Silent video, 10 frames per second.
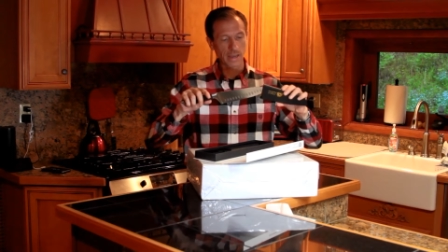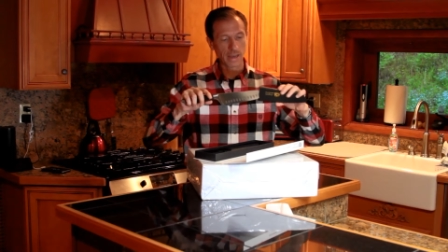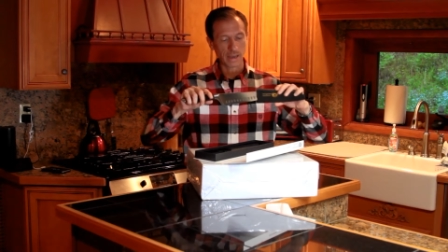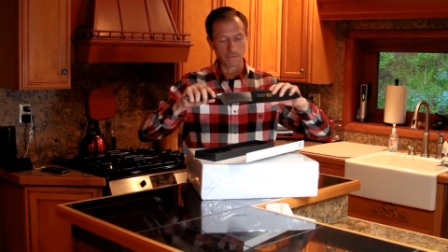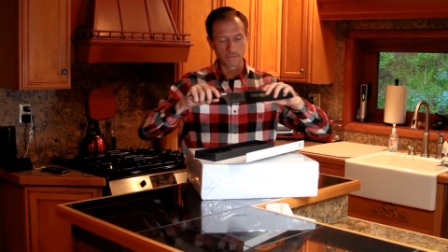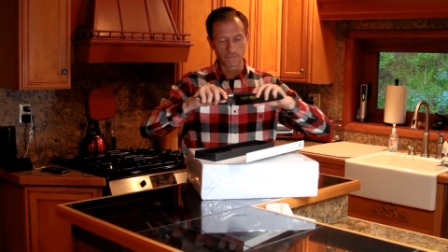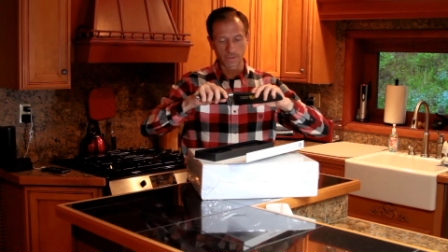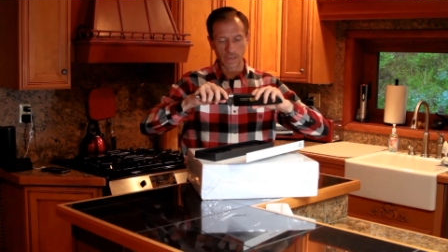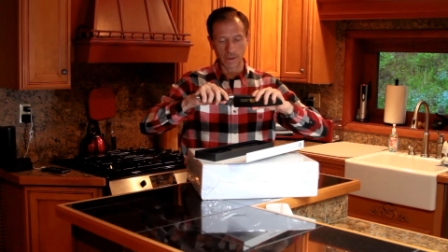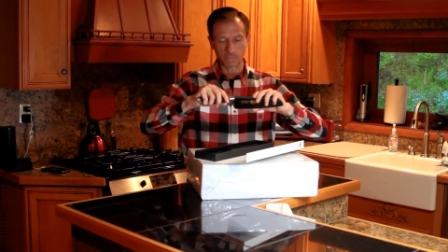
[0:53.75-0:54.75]

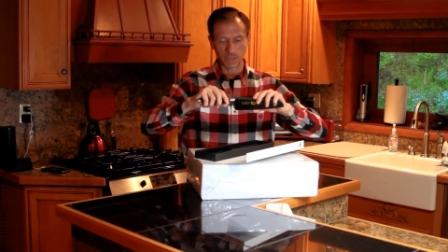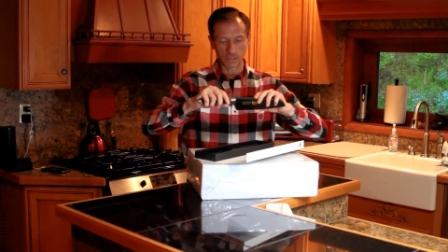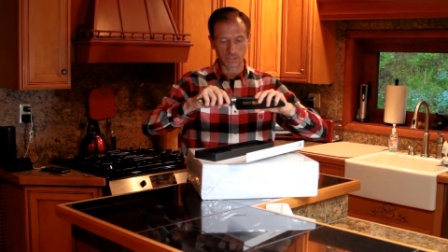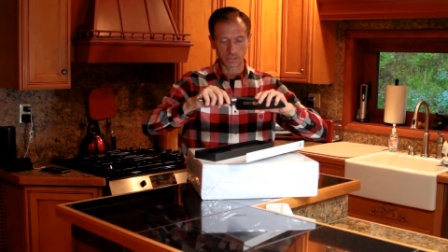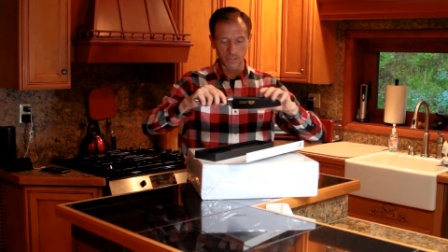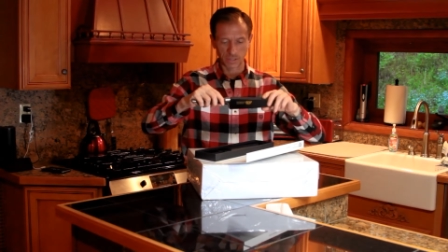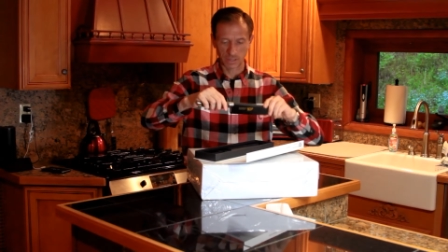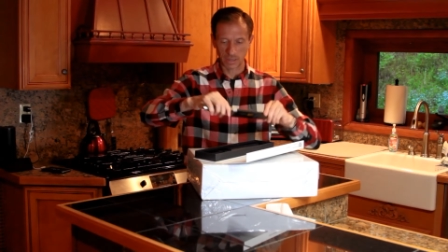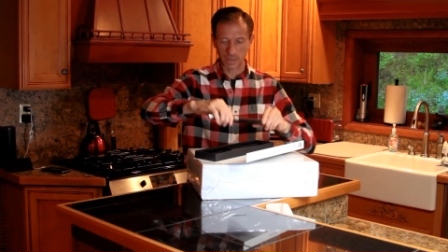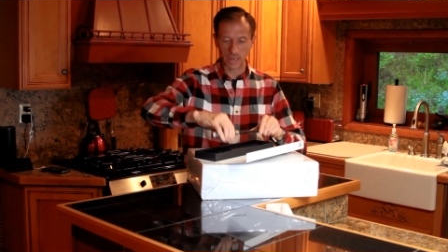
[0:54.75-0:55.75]
I've kept this
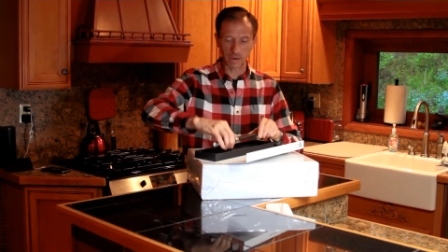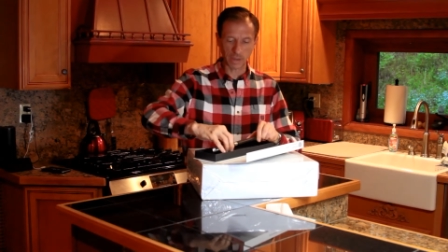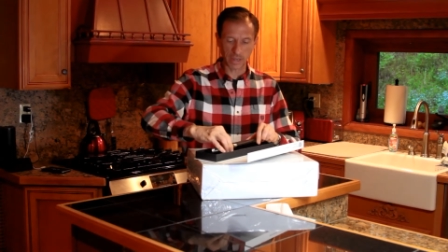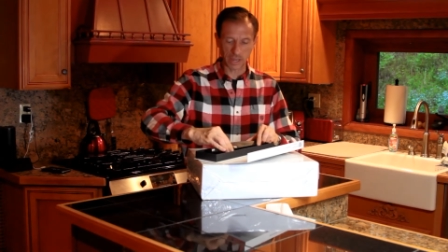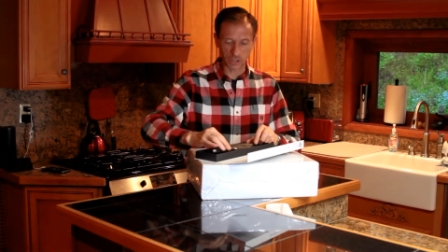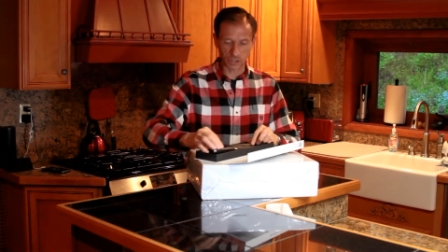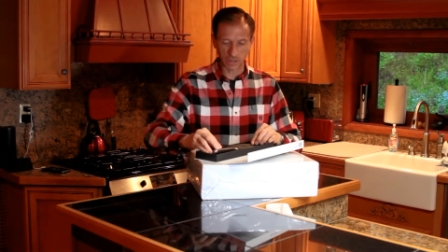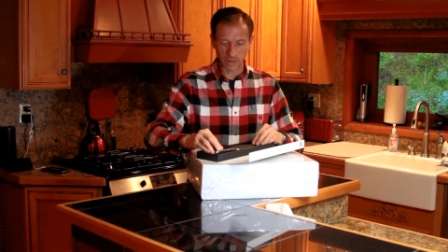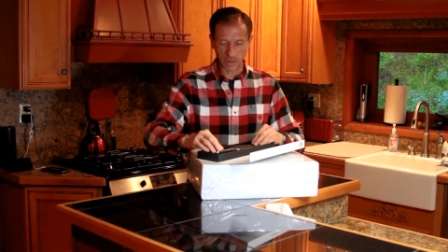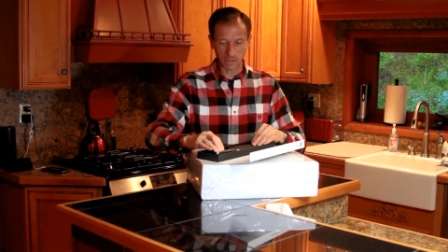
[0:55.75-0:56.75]
in my
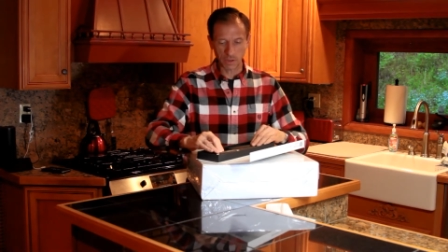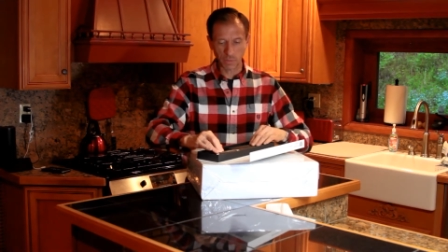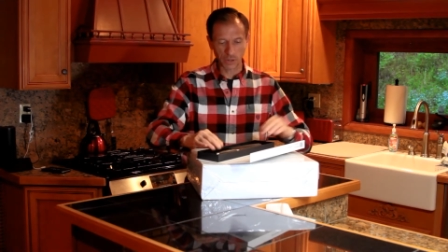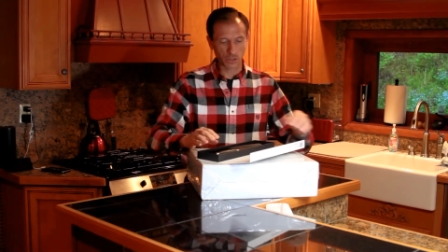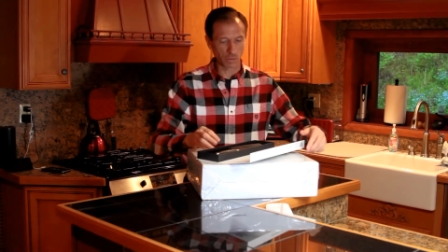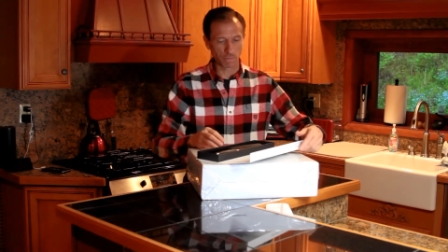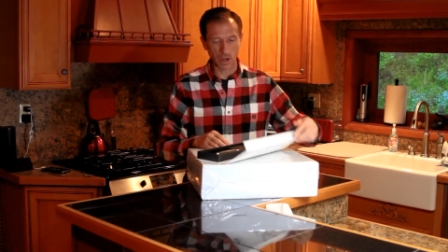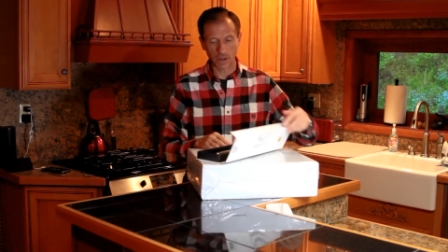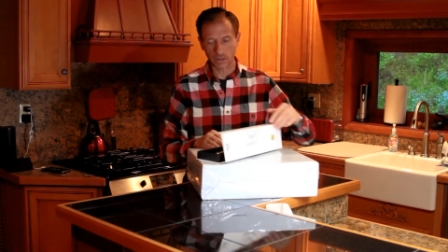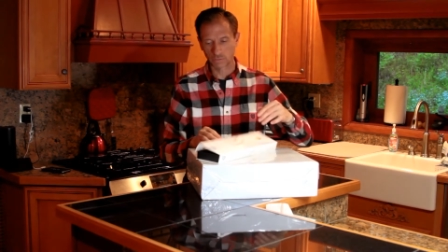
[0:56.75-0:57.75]
kitchen in the original
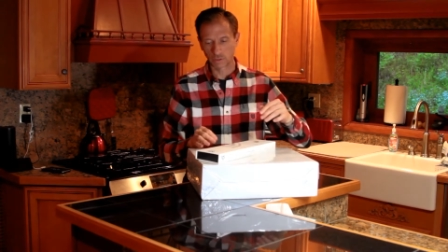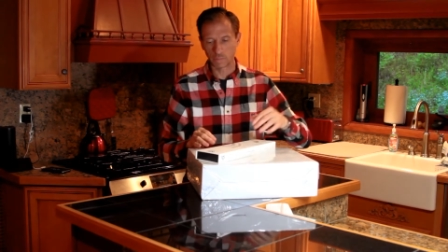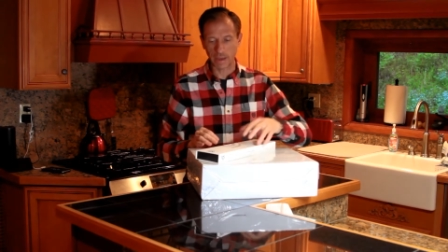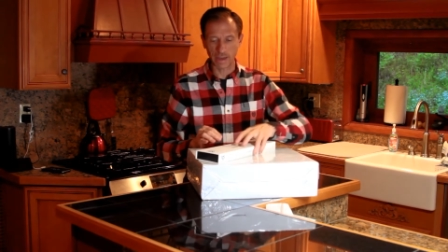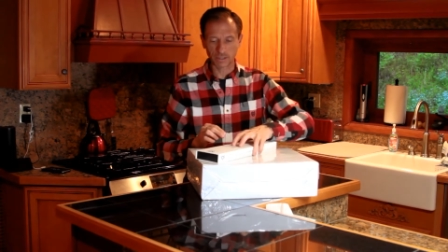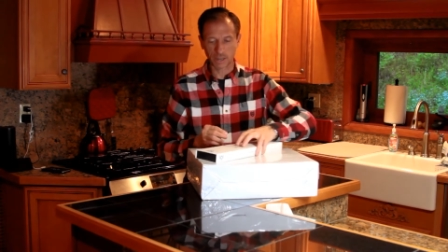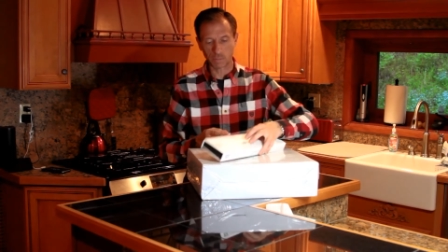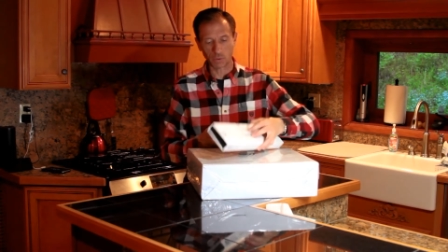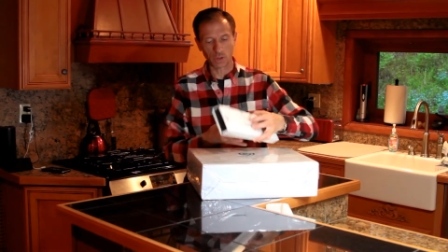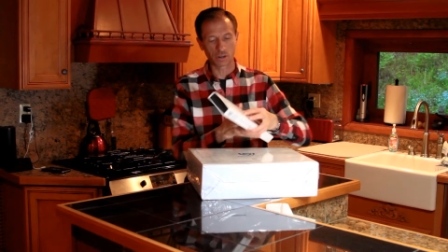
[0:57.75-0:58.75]
box for the past
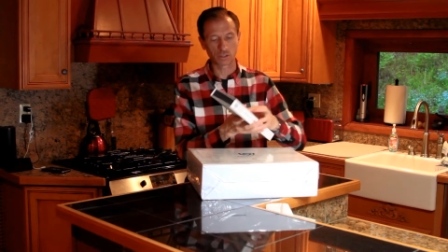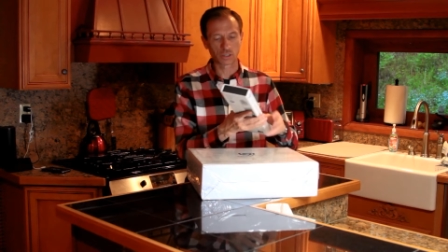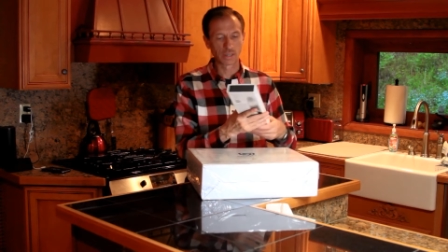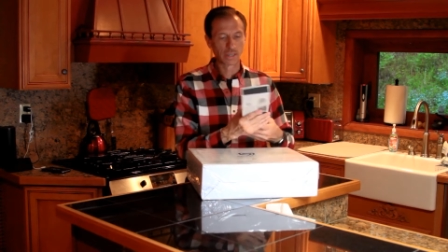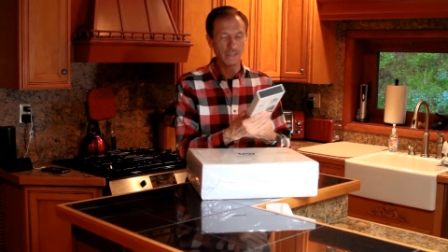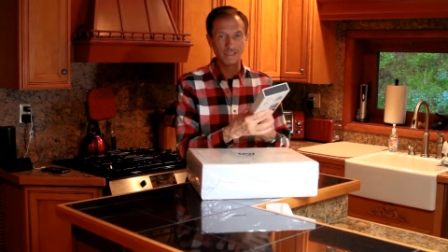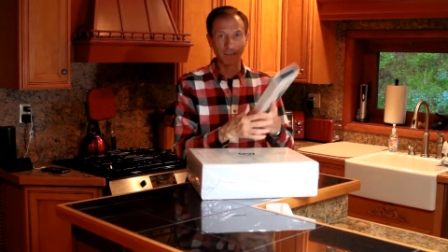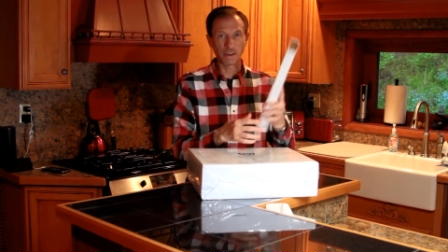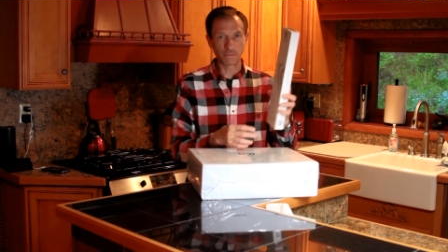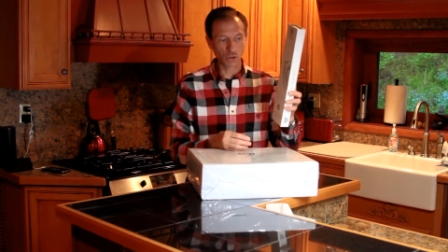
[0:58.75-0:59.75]
couple years.
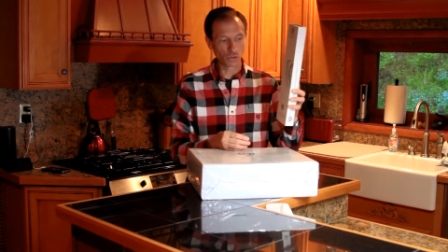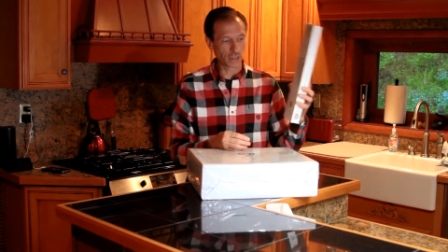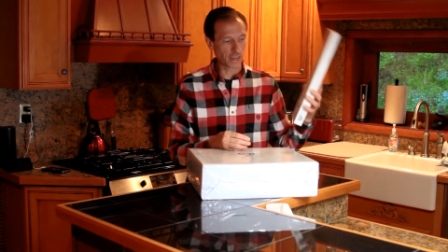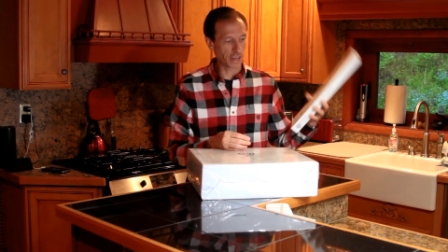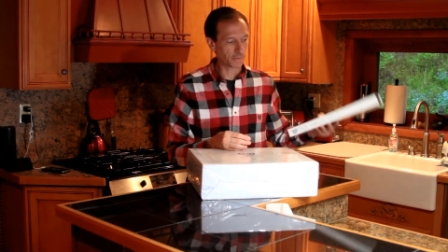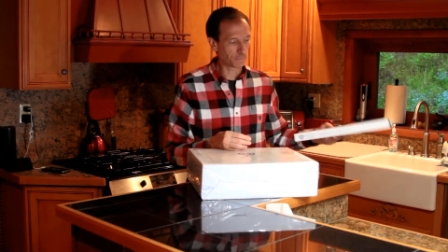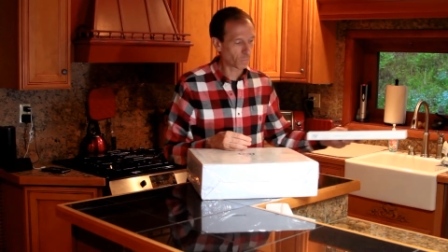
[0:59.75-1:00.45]
Love using it,